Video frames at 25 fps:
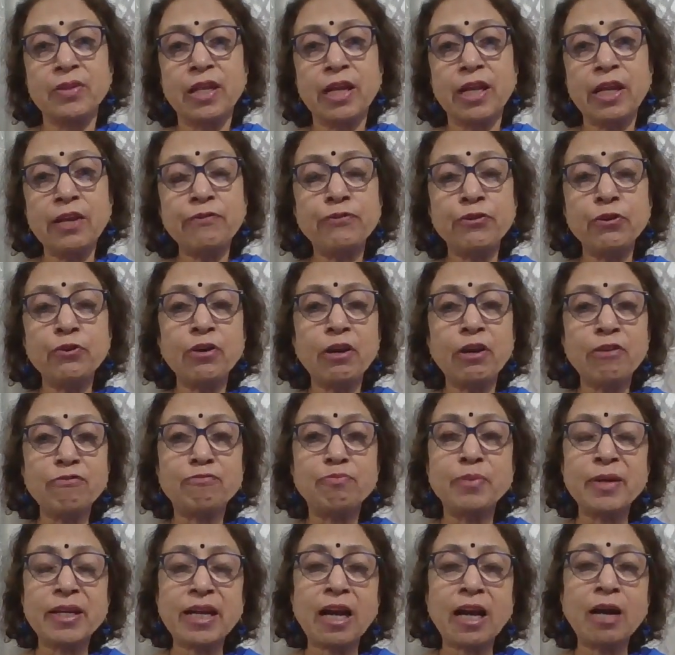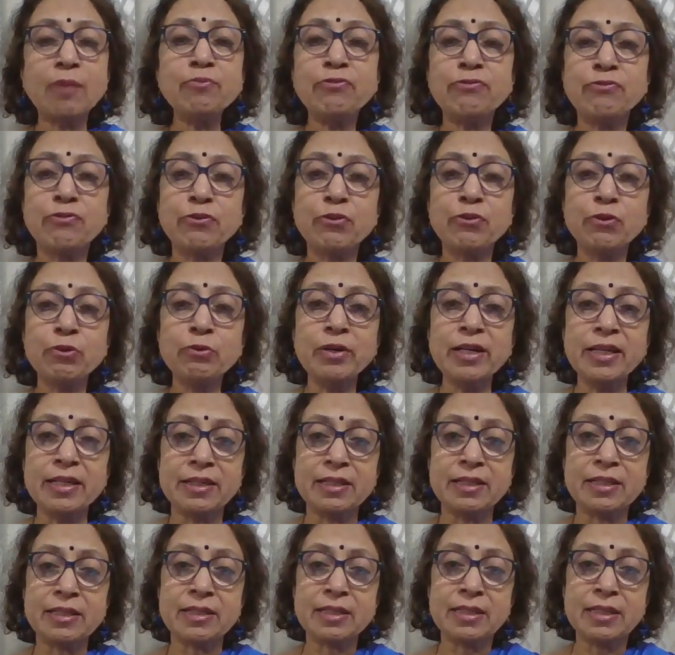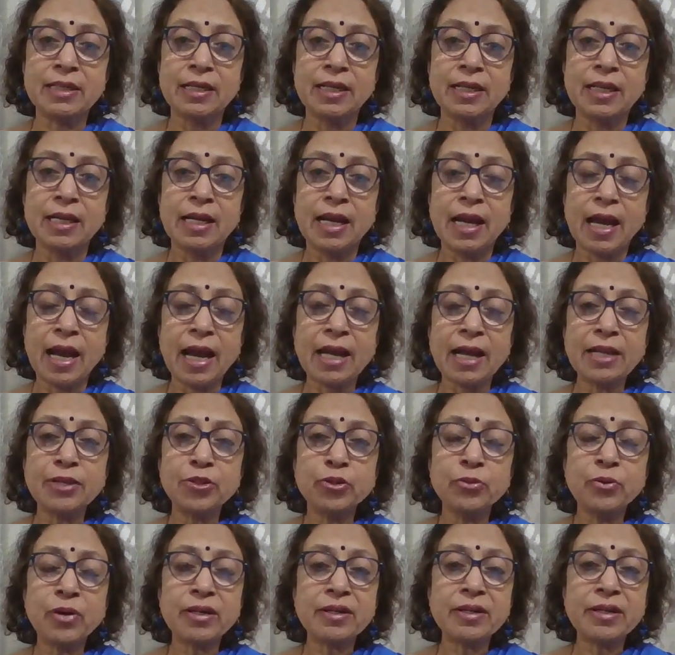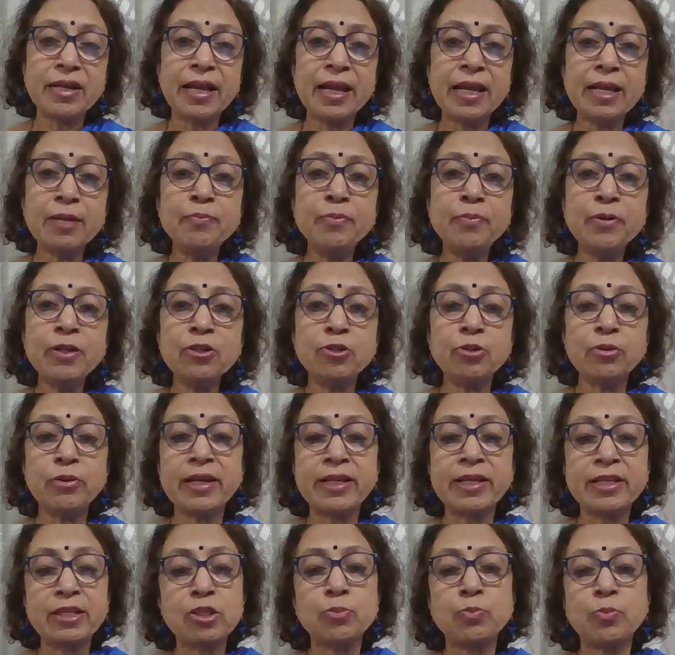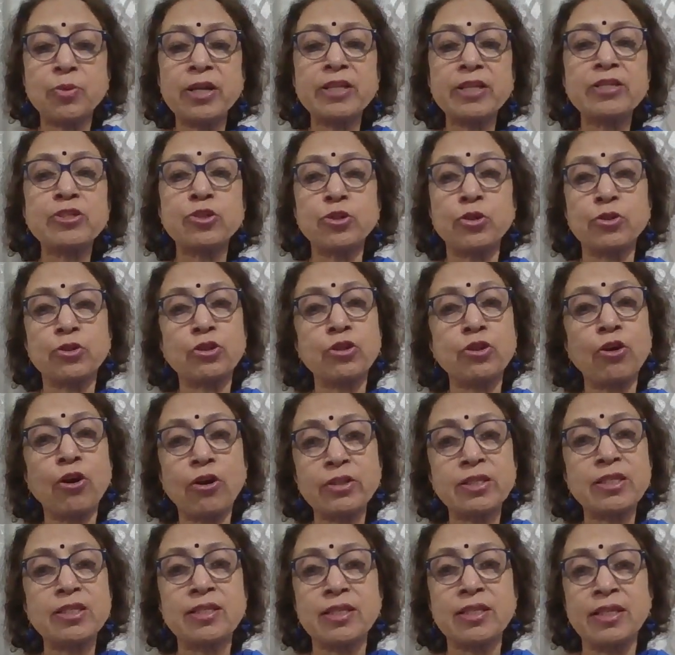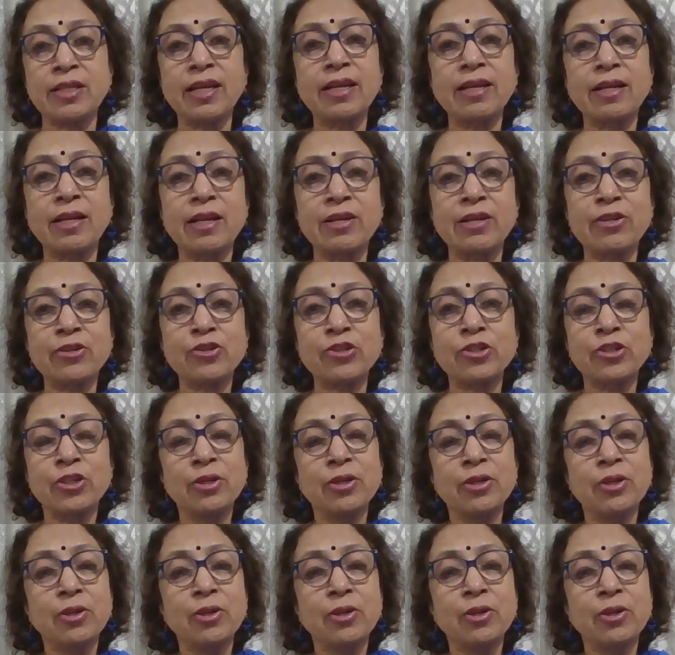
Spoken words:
If you have become fluent and you are able to express your thoughts in English,